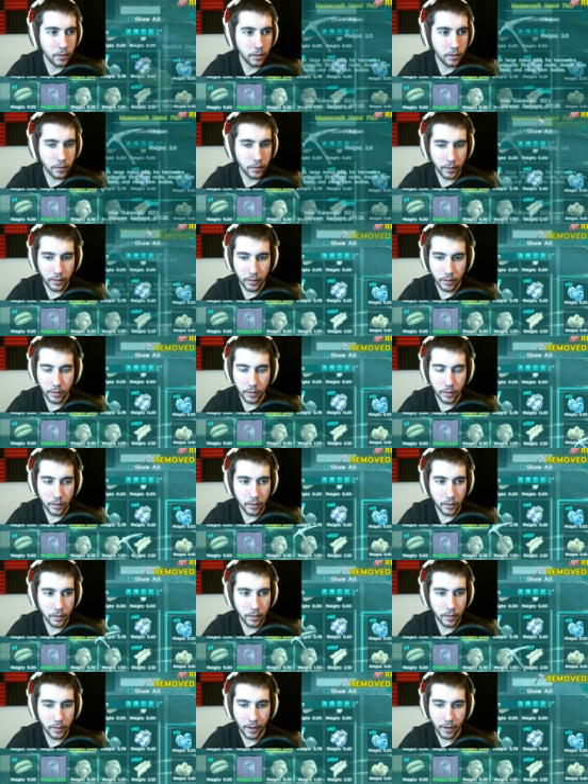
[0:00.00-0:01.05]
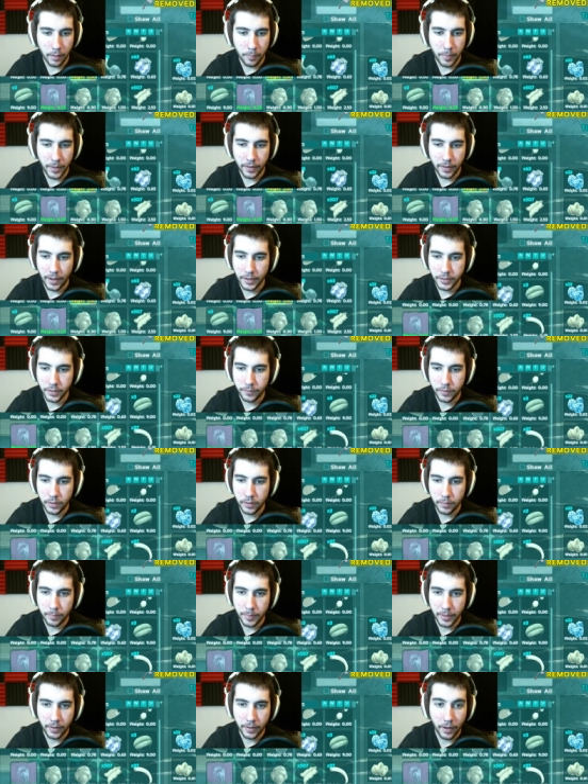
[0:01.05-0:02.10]
Thanks. And a pickaxe if you need
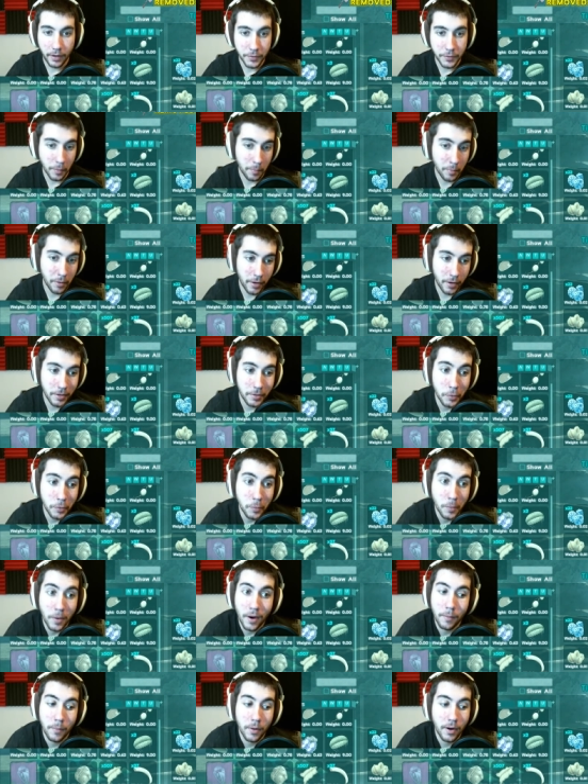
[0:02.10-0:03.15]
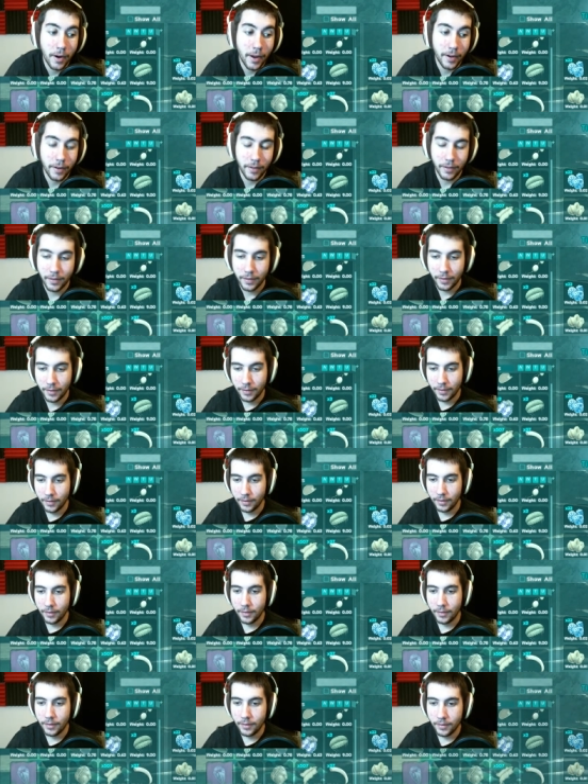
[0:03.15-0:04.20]
a pickaxe upgrade too while we're at it
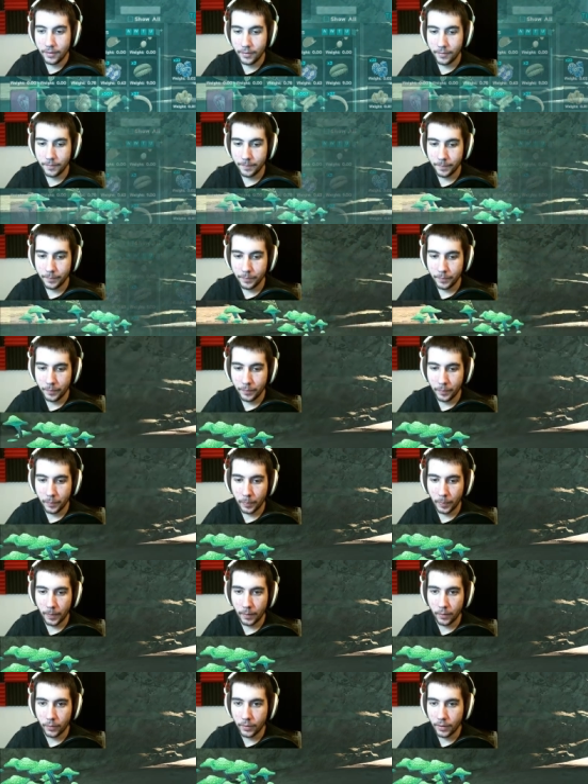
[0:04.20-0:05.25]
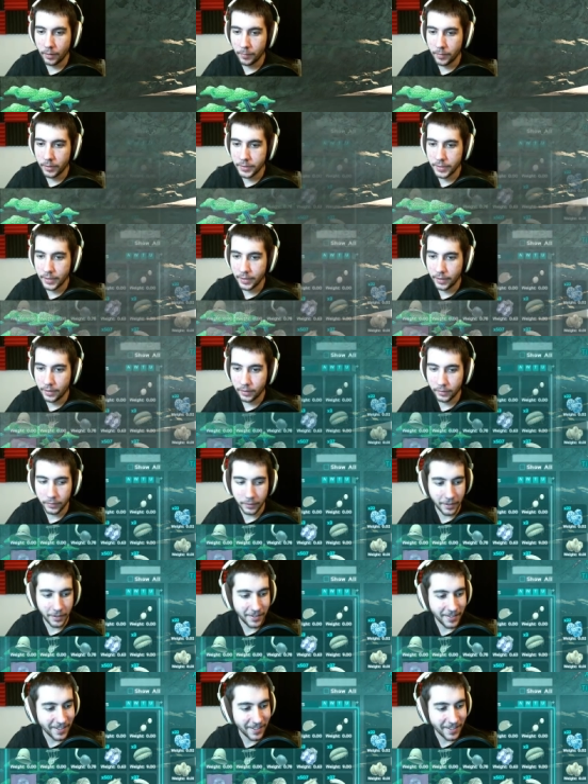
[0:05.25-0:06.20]
need a pickaxe upgrade. Okay, I want to take it out then.